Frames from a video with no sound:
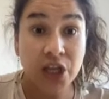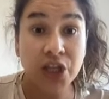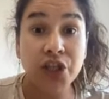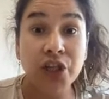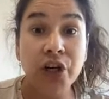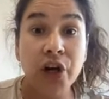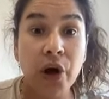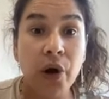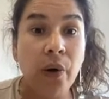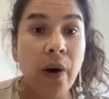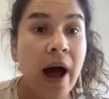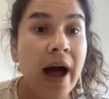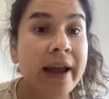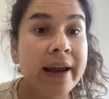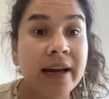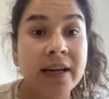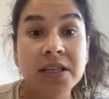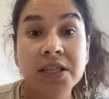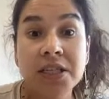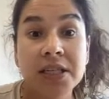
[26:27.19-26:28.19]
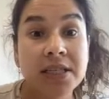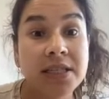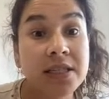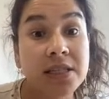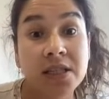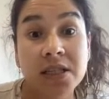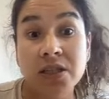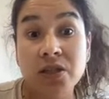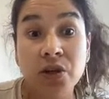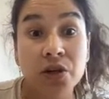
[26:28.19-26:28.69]
I can
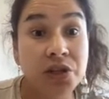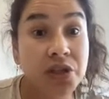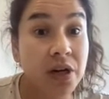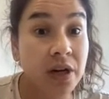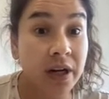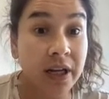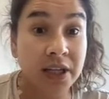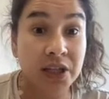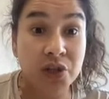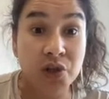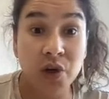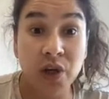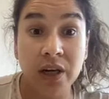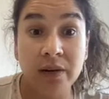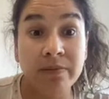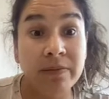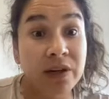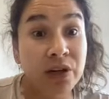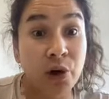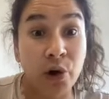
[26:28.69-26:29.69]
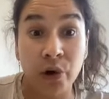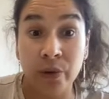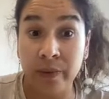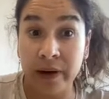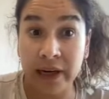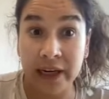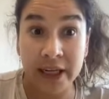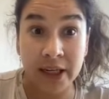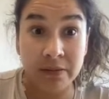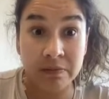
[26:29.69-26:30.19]
just start talking to him
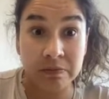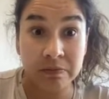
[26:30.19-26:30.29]
normally.